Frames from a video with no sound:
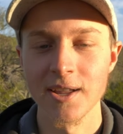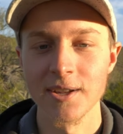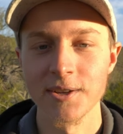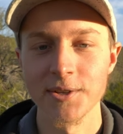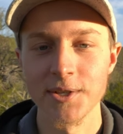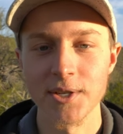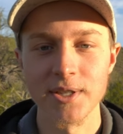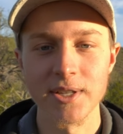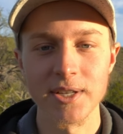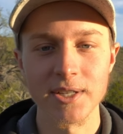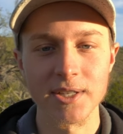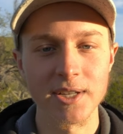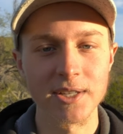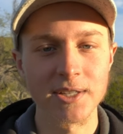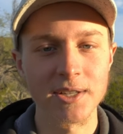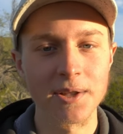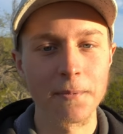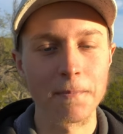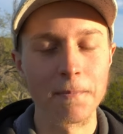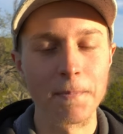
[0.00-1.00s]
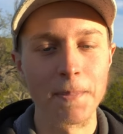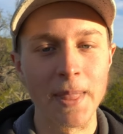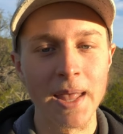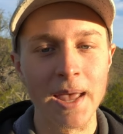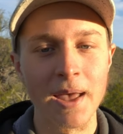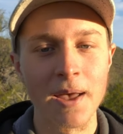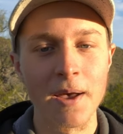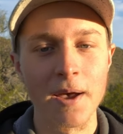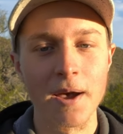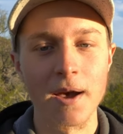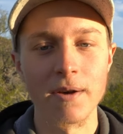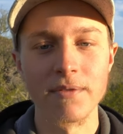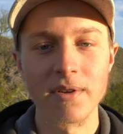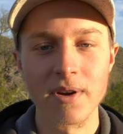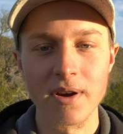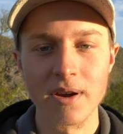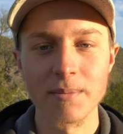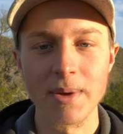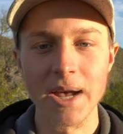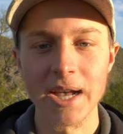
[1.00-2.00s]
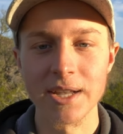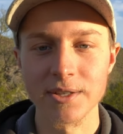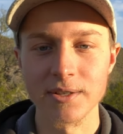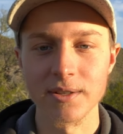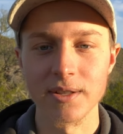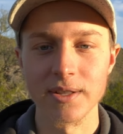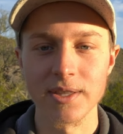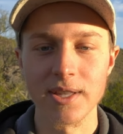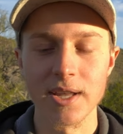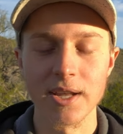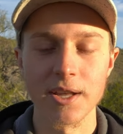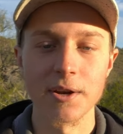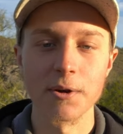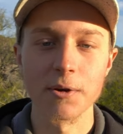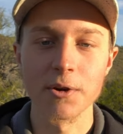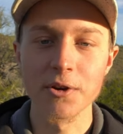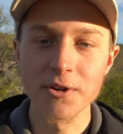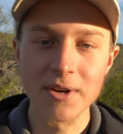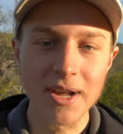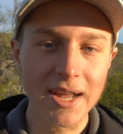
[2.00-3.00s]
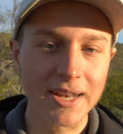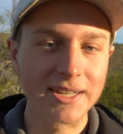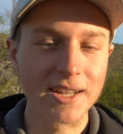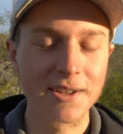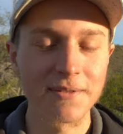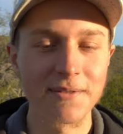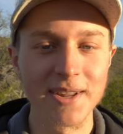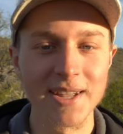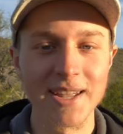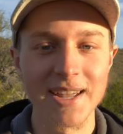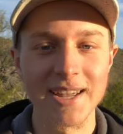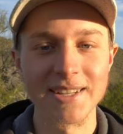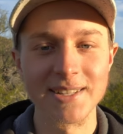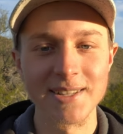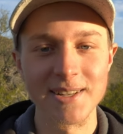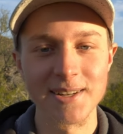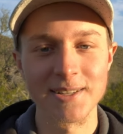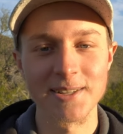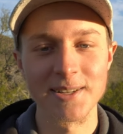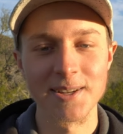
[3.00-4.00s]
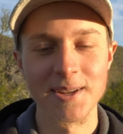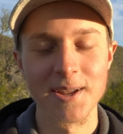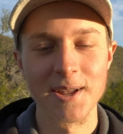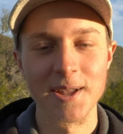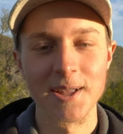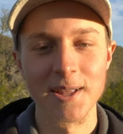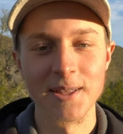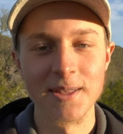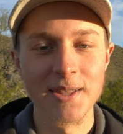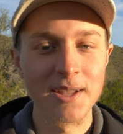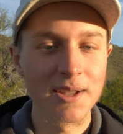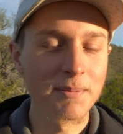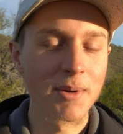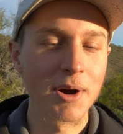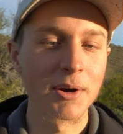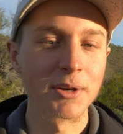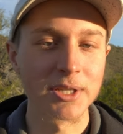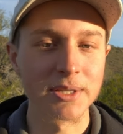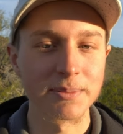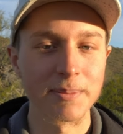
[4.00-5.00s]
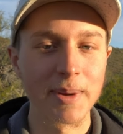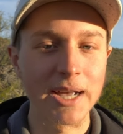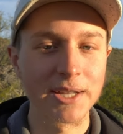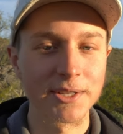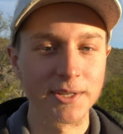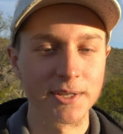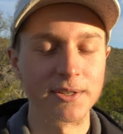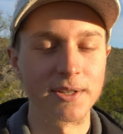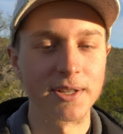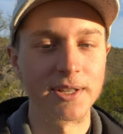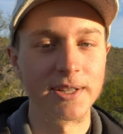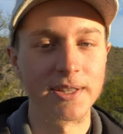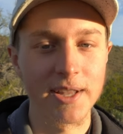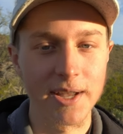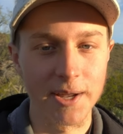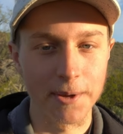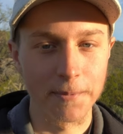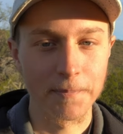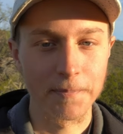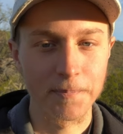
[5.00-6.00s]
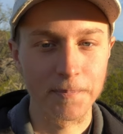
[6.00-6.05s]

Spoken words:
You see, this isn't a very masculine thing. You know, creativity isn't the most masculine thing.